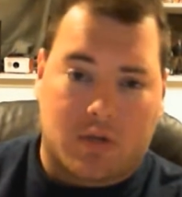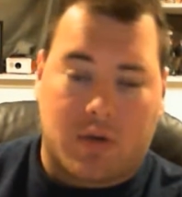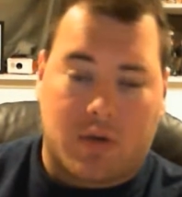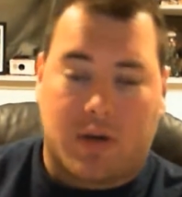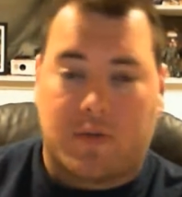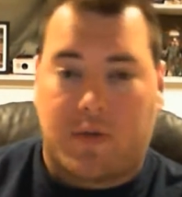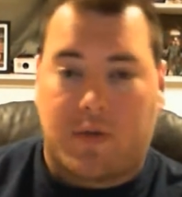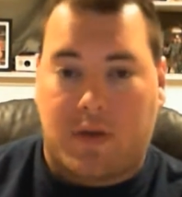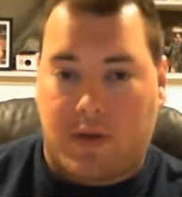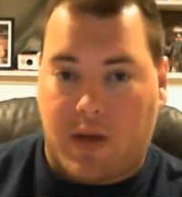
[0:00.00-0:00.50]

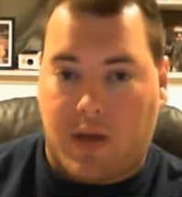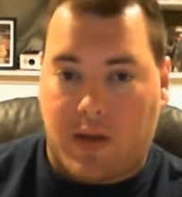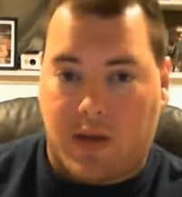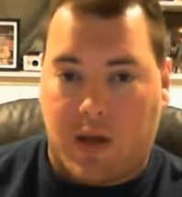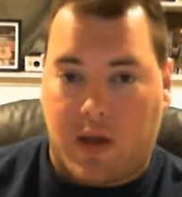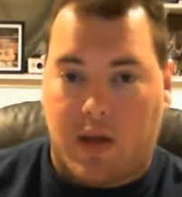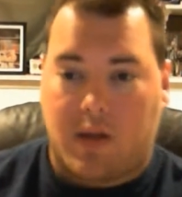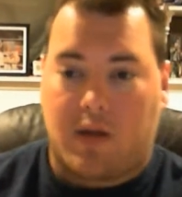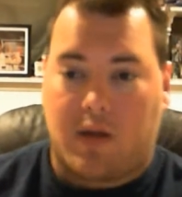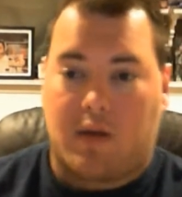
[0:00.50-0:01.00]

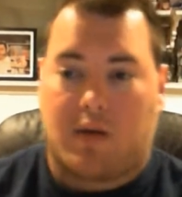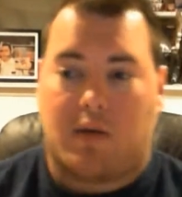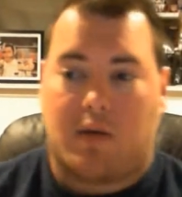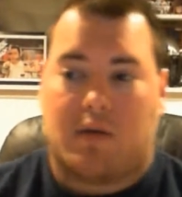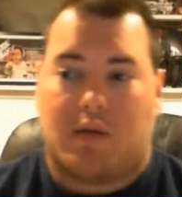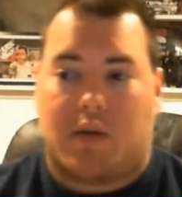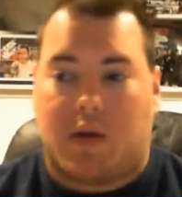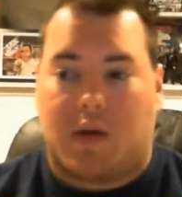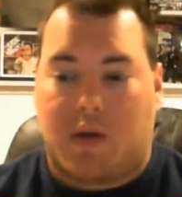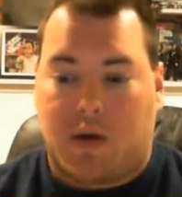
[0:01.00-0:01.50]
TrekFan88
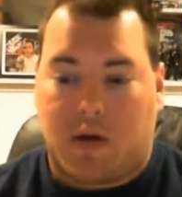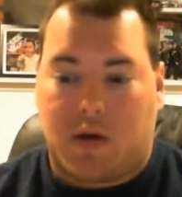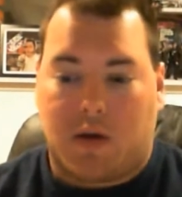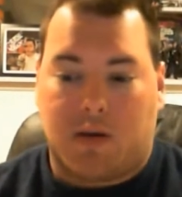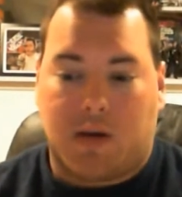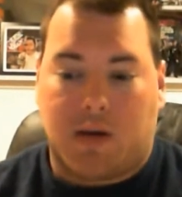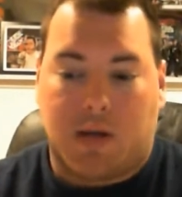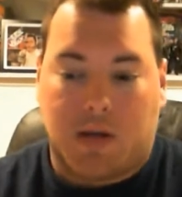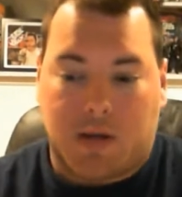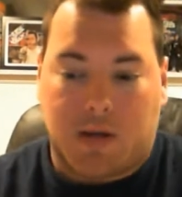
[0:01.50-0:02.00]
here.
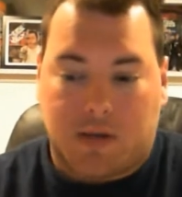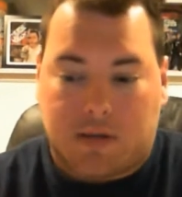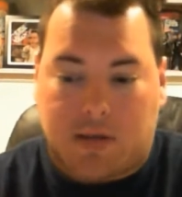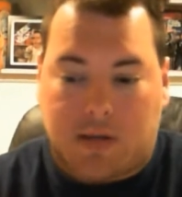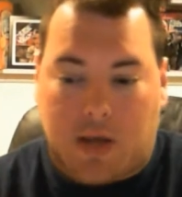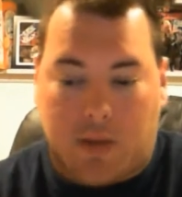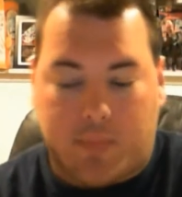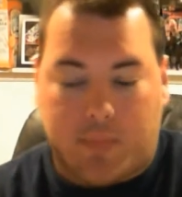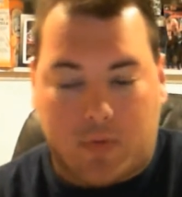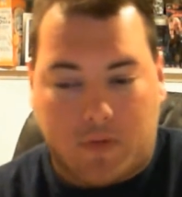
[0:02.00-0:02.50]
It is
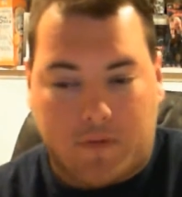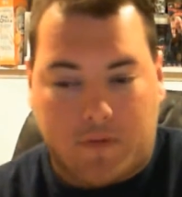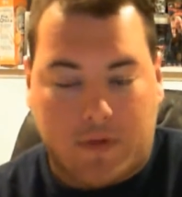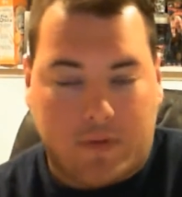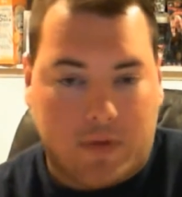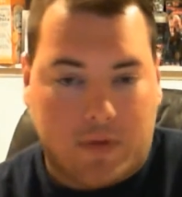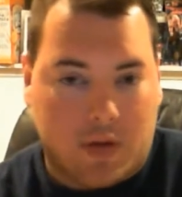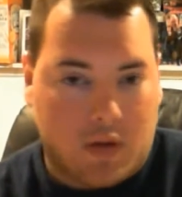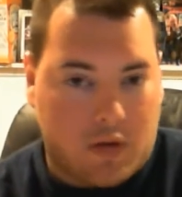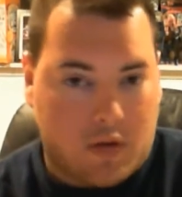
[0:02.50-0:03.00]
April
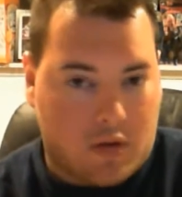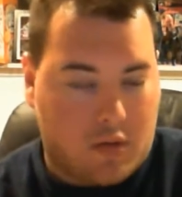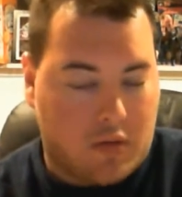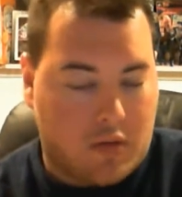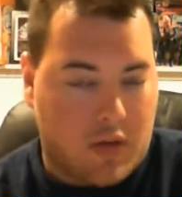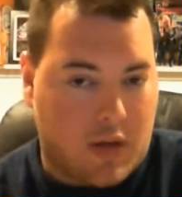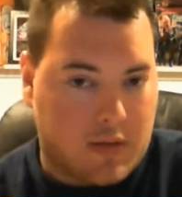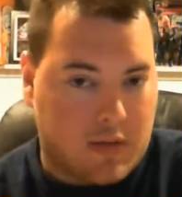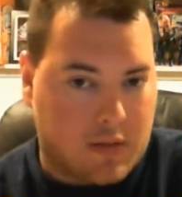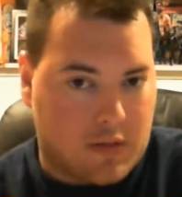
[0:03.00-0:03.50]
15th,
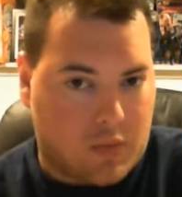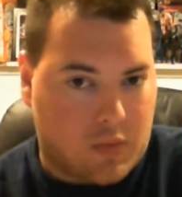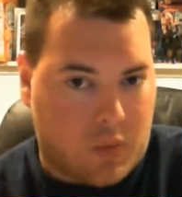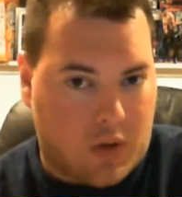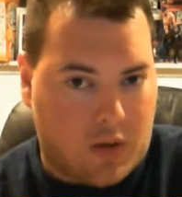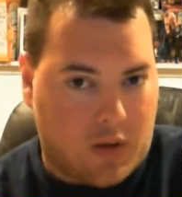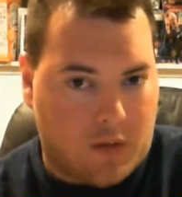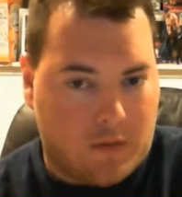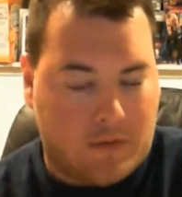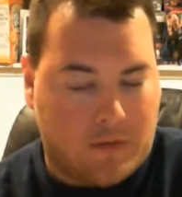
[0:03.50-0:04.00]

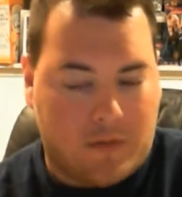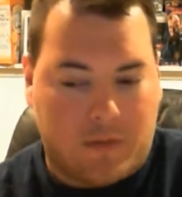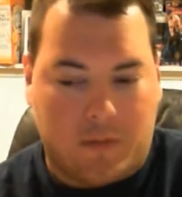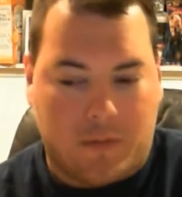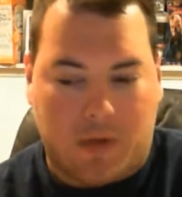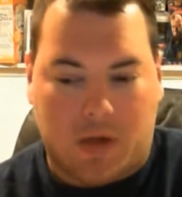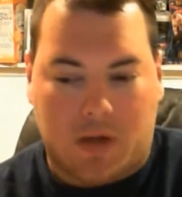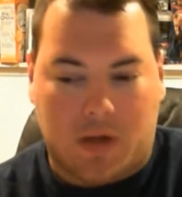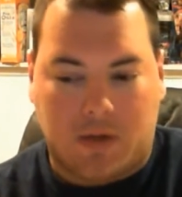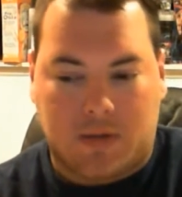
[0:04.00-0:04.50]
2012.
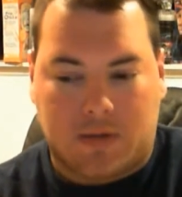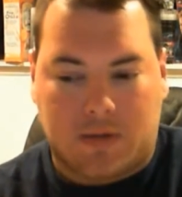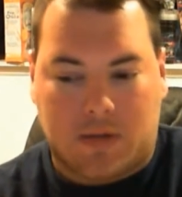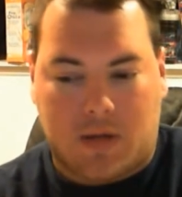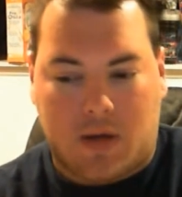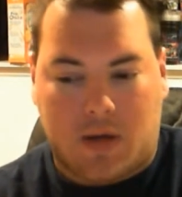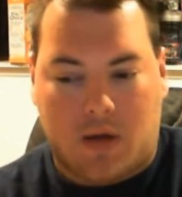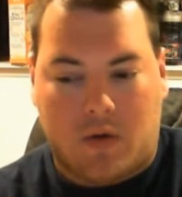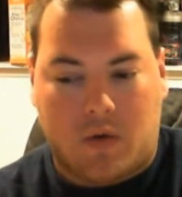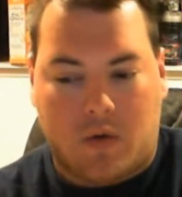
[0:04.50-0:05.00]
It is
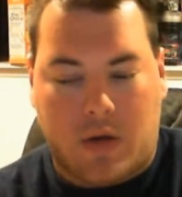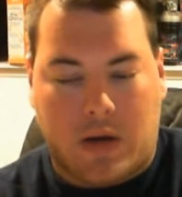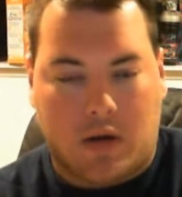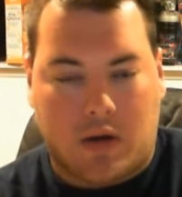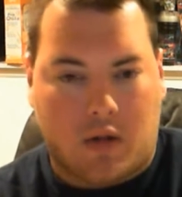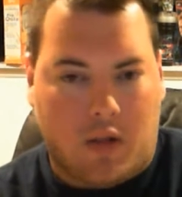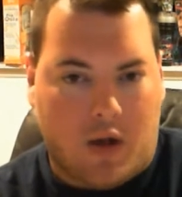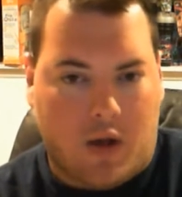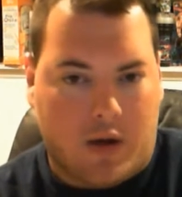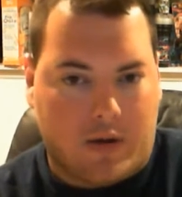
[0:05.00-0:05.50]
now 9
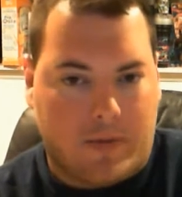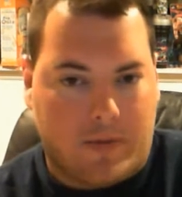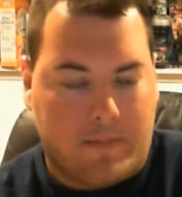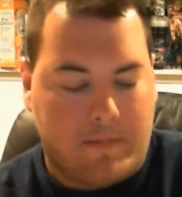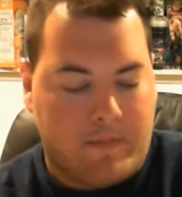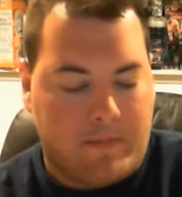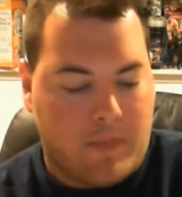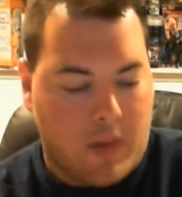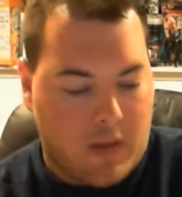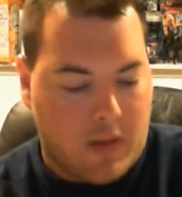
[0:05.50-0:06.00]
o'clock.
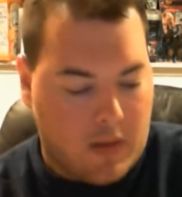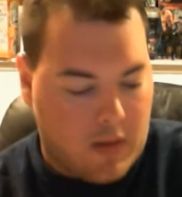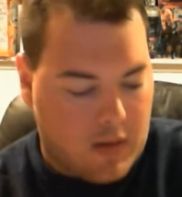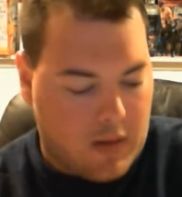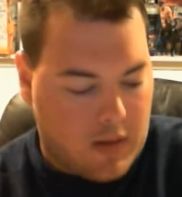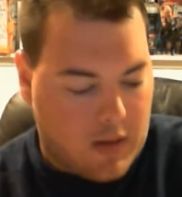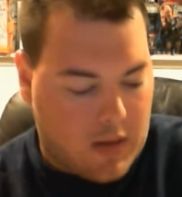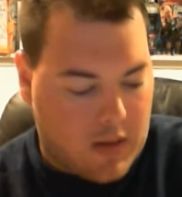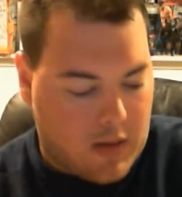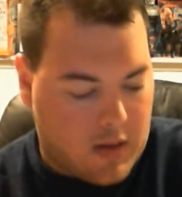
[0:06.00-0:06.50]

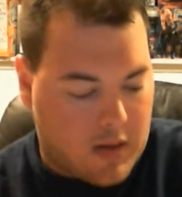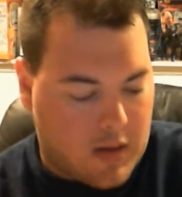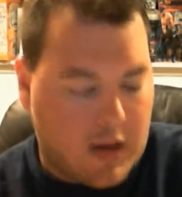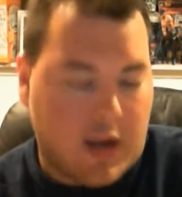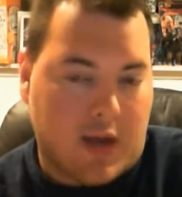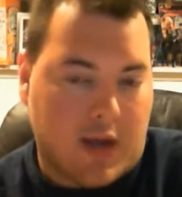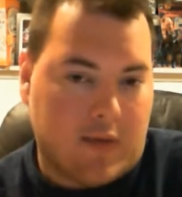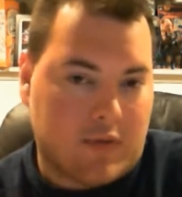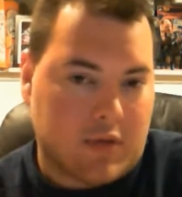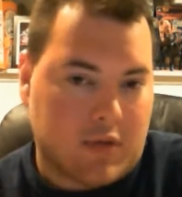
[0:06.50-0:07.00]
And I
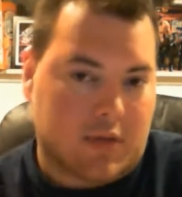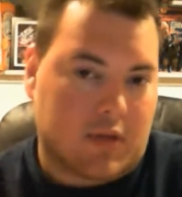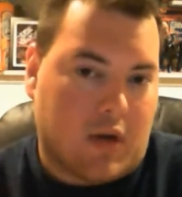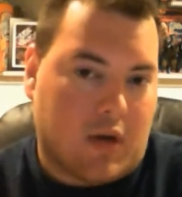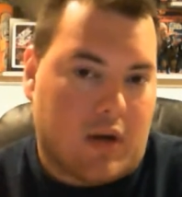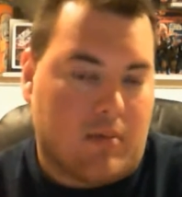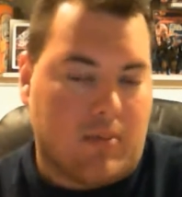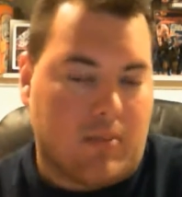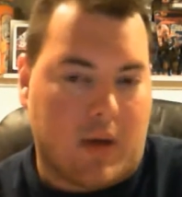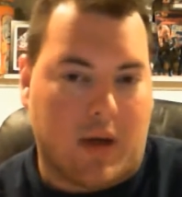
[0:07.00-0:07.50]
have just
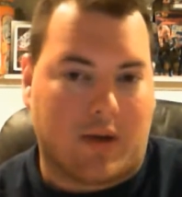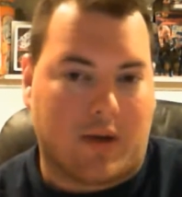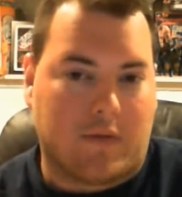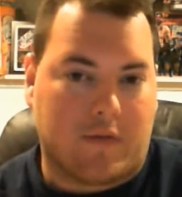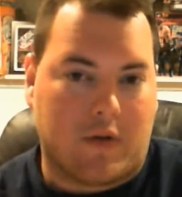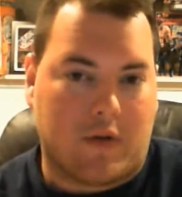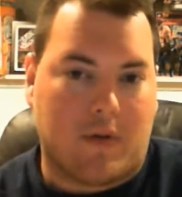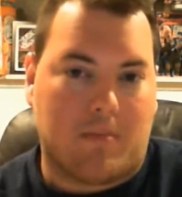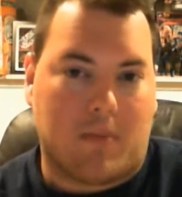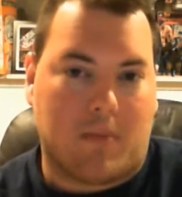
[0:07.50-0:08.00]
gotten back
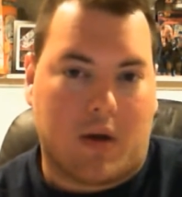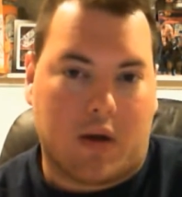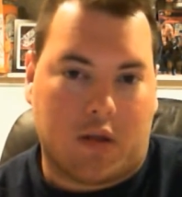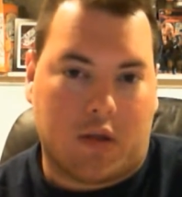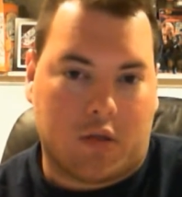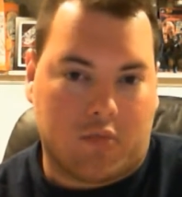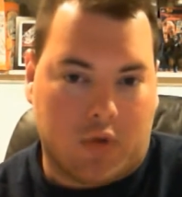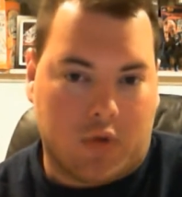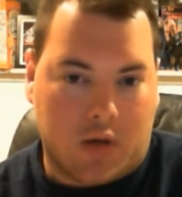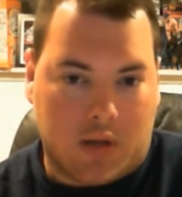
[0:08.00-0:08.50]
from my
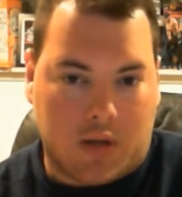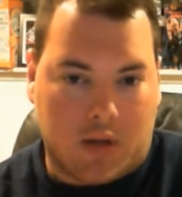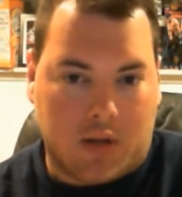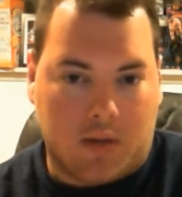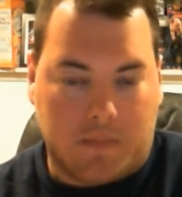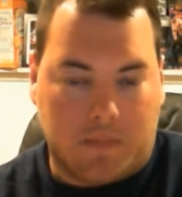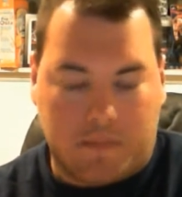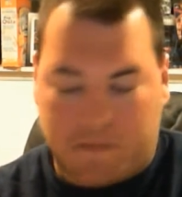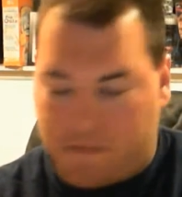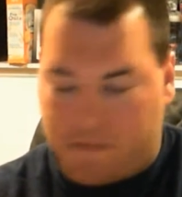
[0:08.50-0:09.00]
3D,